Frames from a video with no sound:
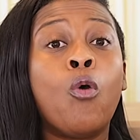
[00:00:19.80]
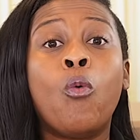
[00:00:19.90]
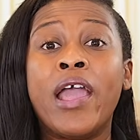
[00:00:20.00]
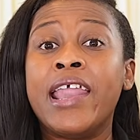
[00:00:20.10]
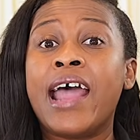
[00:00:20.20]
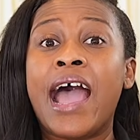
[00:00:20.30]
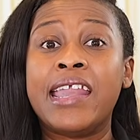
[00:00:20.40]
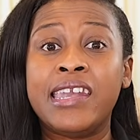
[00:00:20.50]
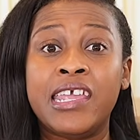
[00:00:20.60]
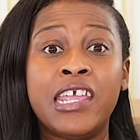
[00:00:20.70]
when I
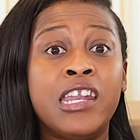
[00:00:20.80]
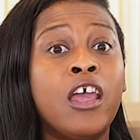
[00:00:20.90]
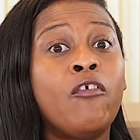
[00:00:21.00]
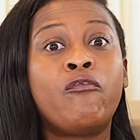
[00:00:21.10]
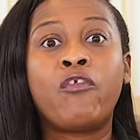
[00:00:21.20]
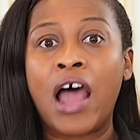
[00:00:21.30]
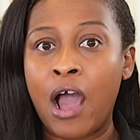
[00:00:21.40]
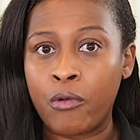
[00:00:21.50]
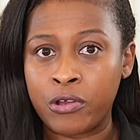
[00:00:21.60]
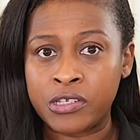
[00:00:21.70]
need
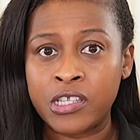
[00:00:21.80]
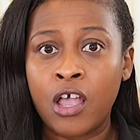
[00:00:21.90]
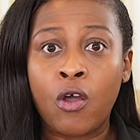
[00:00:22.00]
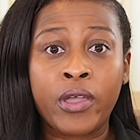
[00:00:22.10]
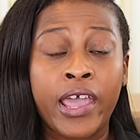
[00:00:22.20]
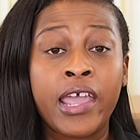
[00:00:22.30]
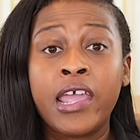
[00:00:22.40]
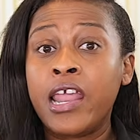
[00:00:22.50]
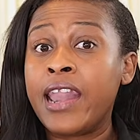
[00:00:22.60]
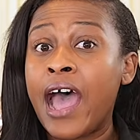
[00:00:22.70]
flowers.
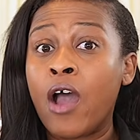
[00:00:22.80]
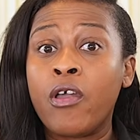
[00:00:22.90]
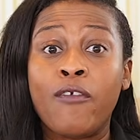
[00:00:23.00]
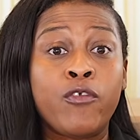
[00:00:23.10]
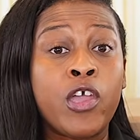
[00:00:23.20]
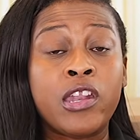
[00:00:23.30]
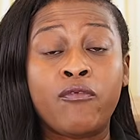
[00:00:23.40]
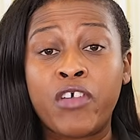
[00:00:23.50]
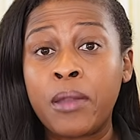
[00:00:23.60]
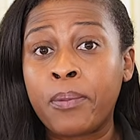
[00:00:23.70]
Okay, now if you're an
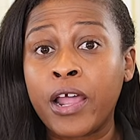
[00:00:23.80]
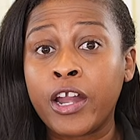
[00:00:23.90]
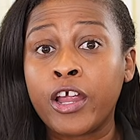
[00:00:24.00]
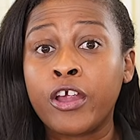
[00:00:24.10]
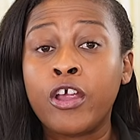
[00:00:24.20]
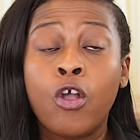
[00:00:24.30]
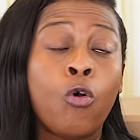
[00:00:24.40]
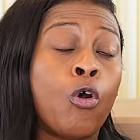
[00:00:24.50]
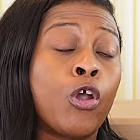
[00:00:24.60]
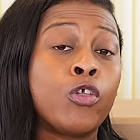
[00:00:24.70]
event planner
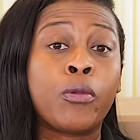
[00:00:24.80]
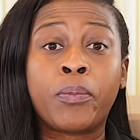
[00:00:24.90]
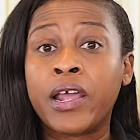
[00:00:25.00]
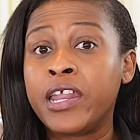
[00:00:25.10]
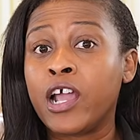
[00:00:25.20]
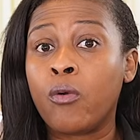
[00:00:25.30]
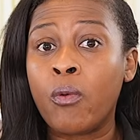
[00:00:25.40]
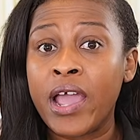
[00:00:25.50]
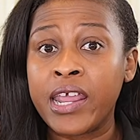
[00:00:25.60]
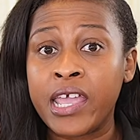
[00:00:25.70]
or you're planning a
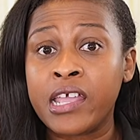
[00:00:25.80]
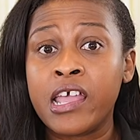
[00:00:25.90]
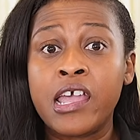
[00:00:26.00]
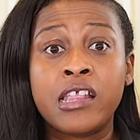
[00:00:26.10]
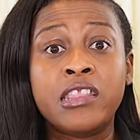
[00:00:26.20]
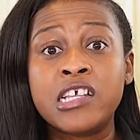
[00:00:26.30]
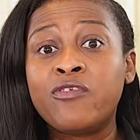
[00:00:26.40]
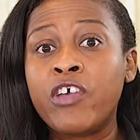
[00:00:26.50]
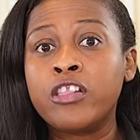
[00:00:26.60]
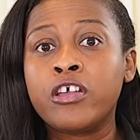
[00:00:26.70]
wedding, this
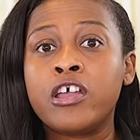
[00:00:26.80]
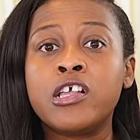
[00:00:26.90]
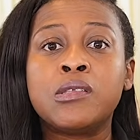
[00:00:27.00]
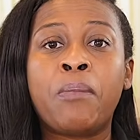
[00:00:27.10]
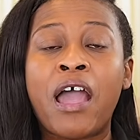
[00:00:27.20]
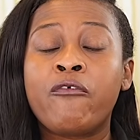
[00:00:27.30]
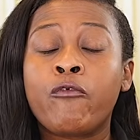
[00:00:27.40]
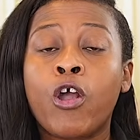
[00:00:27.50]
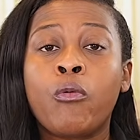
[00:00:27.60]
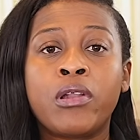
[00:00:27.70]
vendor is by
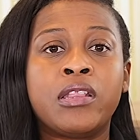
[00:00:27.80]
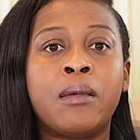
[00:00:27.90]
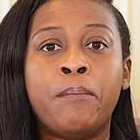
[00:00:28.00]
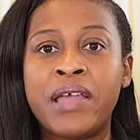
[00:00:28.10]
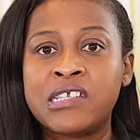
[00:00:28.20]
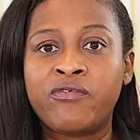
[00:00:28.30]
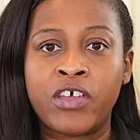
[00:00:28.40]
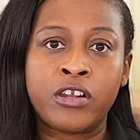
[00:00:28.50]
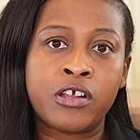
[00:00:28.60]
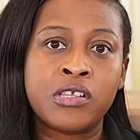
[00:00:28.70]
far one of the best
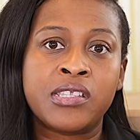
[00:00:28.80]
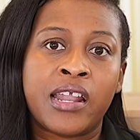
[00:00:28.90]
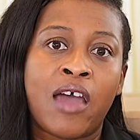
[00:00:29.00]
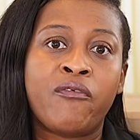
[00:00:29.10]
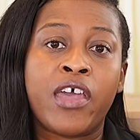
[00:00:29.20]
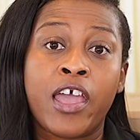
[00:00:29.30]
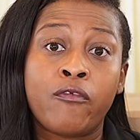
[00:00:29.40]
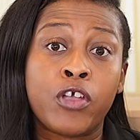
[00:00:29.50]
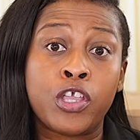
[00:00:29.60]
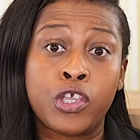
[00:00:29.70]
vendors that I've
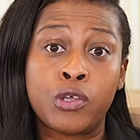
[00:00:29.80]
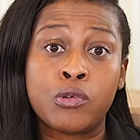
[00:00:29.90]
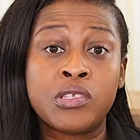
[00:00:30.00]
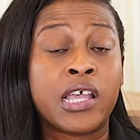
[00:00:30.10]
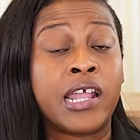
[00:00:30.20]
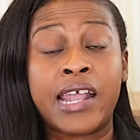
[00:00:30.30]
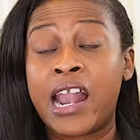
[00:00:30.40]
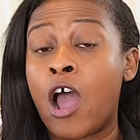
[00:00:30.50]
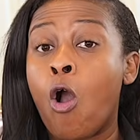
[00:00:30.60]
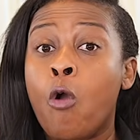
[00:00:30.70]
ever used and that
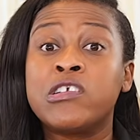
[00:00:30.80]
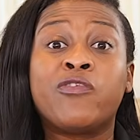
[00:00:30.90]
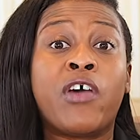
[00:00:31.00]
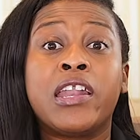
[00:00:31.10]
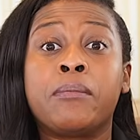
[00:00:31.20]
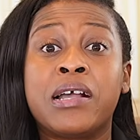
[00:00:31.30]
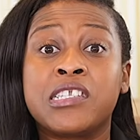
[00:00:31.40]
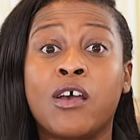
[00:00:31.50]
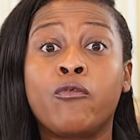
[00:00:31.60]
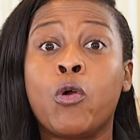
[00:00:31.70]
I always finding
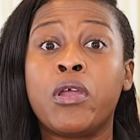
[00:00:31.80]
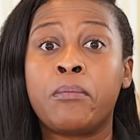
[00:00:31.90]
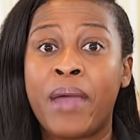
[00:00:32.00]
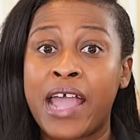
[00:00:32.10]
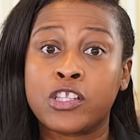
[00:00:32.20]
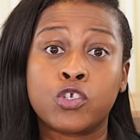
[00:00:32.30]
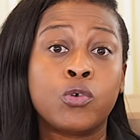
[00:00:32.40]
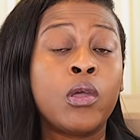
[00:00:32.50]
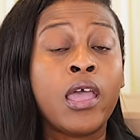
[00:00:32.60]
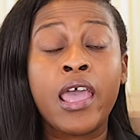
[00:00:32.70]
myself going back
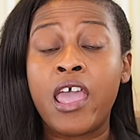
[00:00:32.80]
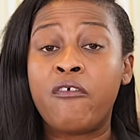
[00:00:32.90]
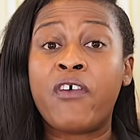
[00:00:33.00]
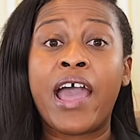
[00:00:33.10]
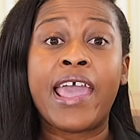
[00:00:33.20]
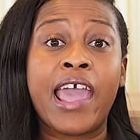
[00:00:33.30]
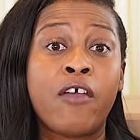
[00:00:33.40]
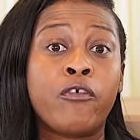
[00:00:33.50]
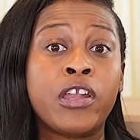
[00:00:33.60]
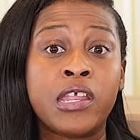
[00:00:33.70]
to if I
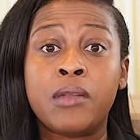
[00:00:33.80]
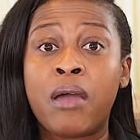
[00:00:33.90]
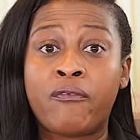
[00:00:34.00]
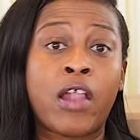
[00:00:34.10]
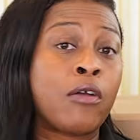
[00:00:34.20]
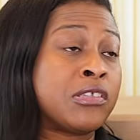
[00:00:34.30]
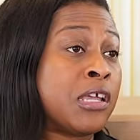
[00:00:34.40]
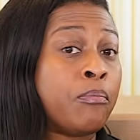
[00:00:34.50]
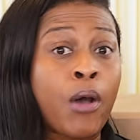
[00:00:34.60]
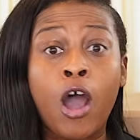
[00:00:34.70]
ever need my flowers
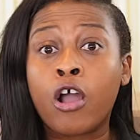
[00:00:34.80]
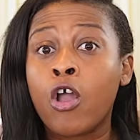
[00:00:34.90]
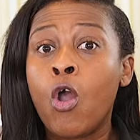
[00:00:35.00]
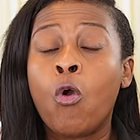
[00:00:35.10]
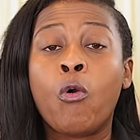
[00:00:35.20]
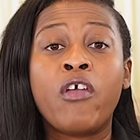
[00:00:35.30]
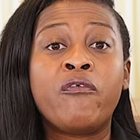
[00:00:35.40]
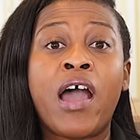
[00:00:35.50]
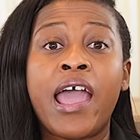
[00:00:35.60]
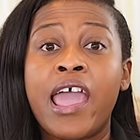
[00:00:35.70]
in bulk or if
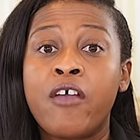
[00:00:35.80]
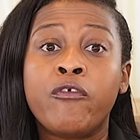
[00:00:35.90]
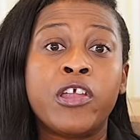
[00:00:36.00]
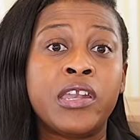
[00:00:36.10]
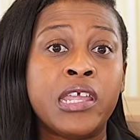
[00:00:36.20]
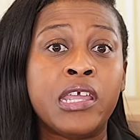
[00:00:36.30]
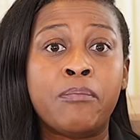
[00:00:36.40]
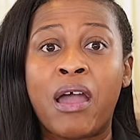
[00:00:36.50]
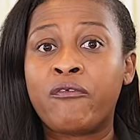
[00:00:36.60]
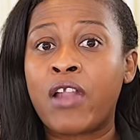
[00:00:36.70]
I ever need
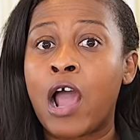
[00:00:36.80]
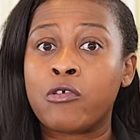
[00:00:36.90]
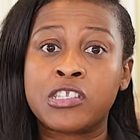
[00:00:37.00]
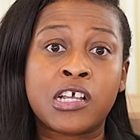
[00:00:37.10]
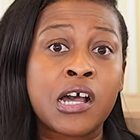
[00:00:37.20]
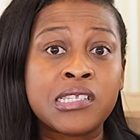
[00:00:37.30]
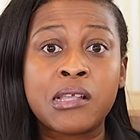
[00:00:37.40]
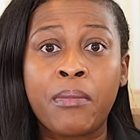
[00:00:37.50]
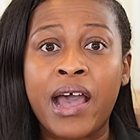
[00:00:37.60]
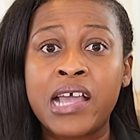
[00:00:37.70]
my flowers
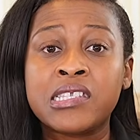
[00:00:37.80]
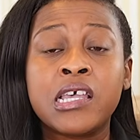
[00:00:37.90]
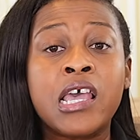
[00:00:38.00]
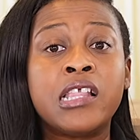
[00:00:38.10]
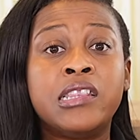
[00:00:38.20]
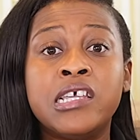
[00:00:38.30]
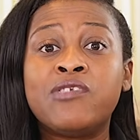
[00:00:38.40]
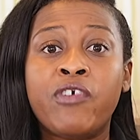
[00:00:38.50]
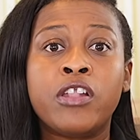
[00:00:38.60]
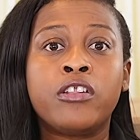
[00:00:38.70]
customized. This
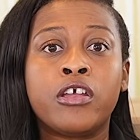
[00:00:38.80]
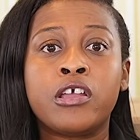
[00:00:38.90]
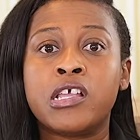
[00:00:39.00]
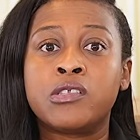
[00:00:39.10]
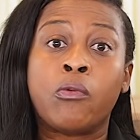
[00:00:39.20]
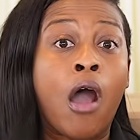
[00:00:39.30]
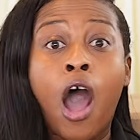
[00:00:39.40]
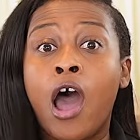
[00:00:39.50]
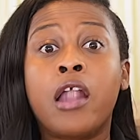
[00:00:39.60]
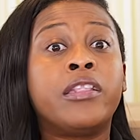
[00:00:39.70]
vendor is
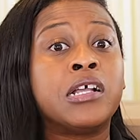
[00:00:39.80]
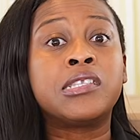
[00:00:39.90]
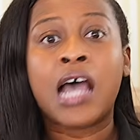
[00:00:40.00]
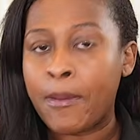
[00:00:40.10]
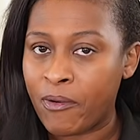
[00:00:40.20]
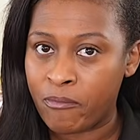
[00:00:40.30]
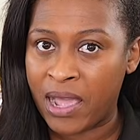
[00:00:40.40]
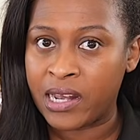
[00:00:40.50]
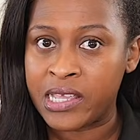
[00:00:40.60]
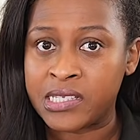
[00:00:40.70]
on the top of
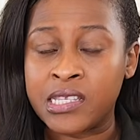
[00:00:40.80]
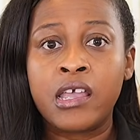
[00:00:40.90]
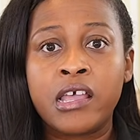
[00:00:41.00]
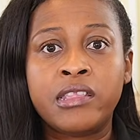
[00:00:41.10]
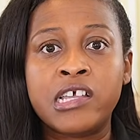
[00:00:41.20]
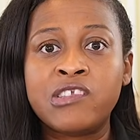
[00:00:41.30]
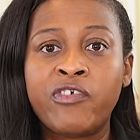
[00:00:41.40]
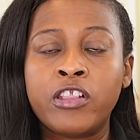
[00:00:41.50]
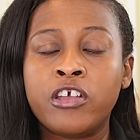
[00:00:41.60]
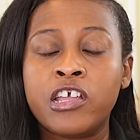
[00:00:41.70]
my list. This
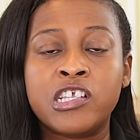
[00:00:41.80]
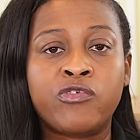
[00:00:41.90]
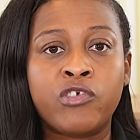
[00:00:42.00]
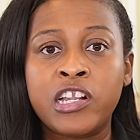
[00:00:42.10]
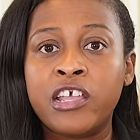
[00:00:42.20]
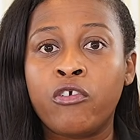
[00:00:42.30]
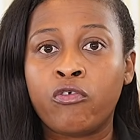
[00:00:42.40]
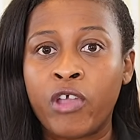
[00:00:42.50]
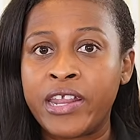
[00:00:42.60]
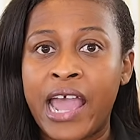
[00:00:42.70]
vendor is really
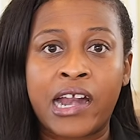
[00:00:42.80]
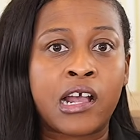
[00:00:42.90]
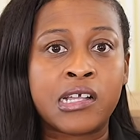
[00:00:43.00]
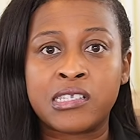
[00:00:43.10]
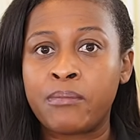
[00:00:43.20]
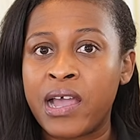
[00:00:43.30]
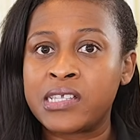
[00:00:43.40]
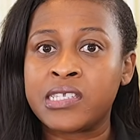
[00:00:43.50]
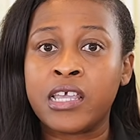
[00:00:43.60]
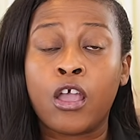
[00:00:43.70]
great at
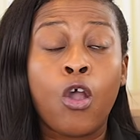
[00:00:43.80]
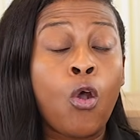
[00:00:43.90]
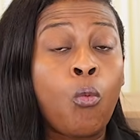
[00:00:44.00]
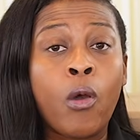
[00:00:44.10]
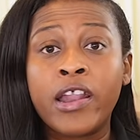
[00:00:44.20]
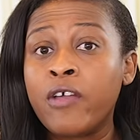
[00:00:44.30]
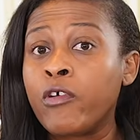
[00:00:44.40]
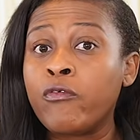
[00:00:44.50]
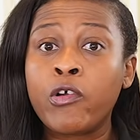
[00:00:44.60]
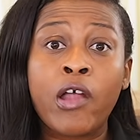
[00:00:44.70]
customizing
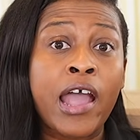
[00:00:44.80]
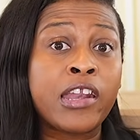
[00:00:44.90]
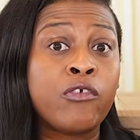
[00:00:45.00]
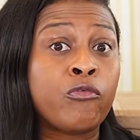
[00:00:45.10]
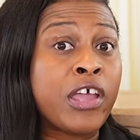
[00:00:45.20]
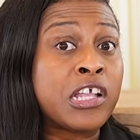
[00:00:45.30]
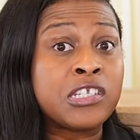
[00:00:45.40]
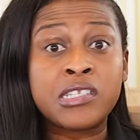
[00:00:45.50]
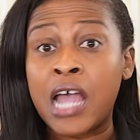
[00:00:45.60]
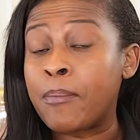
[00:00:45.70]
whatever variety,
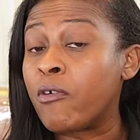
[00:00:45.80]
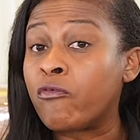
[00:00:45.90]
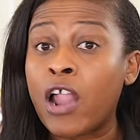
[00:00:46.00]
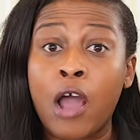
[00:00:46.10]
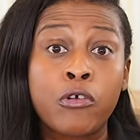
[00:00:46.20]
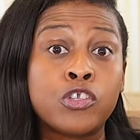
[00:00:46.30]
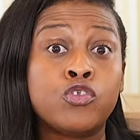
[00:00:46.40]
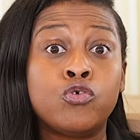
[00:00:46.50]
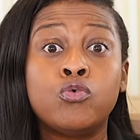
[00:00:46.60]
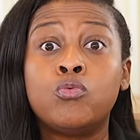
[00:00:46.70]
range, type of flowers
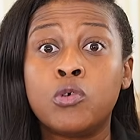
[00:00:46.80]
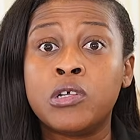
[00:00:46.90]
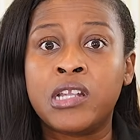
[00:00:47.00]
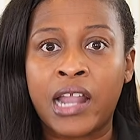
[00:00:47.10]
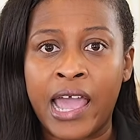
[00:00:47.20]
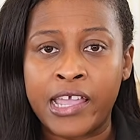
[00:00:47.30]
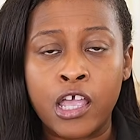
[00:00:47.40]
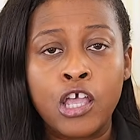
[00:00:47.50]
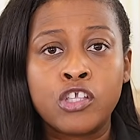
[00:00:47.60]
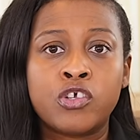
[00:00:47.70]
you would like.
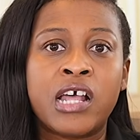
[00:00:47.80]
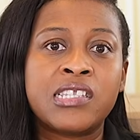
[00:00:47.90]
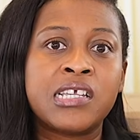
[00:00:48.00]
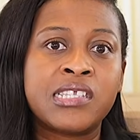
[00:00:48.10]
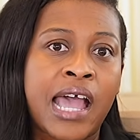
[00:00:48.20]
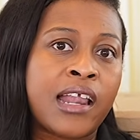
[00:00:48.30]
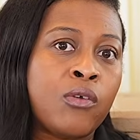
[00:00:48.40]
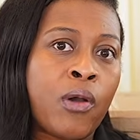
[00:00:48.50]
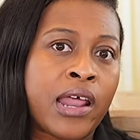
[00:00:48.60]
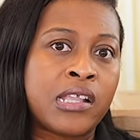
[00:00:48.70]
So that's exactly
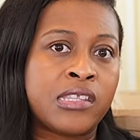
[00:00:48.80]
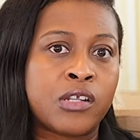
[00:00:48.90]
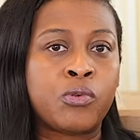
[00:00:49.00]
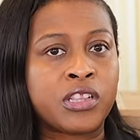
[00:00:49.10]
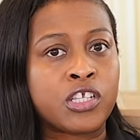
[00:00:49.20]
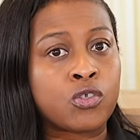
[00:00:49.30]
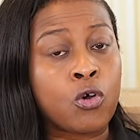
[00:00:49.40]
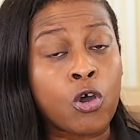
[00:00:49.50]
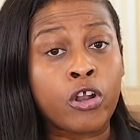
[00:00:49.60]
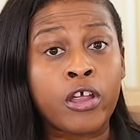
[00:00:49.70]
what I did with this
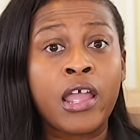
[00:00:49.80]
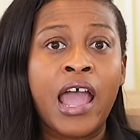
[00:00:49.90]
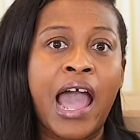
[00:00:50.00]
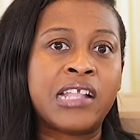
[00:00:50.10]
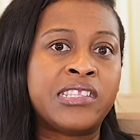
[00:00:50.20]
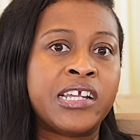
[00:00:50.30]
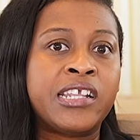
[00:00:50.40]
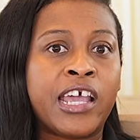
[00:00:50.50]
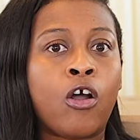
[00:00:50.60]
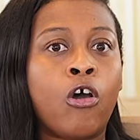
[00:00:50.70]
order. I did
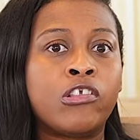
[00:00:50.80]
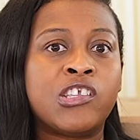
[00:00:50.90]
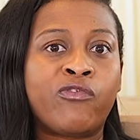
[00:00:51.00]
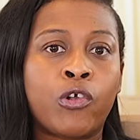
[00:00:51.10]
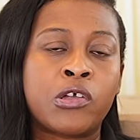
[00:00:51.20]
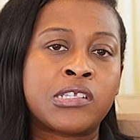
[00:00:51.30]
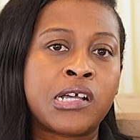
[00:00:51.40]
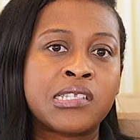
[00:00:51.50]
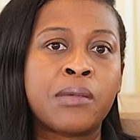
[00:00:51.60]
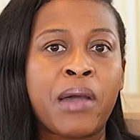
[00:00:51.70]
get all these flowers
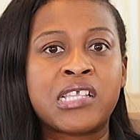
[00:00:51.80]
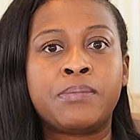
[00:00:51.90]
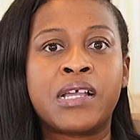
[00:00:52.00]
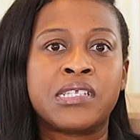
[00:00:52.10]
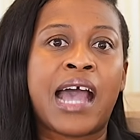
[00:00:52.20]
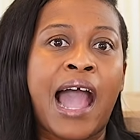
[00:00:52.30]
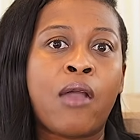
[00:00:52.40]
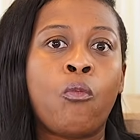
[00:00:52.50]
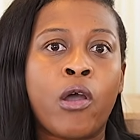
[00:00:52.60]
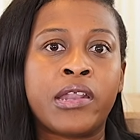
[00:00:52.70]
customized because
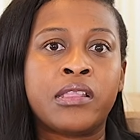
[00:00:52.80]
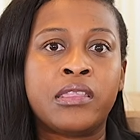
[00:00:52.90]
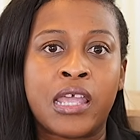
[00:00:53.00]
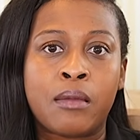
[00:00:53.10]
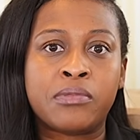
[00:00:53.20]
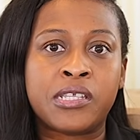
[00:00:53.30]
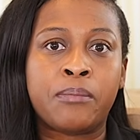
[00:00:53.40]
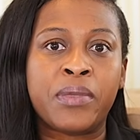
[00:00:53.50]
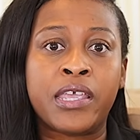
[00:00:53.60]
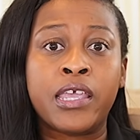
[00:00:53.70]
I wanted them to
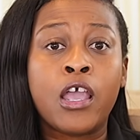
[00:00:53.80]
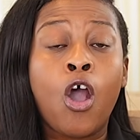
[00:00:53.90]
be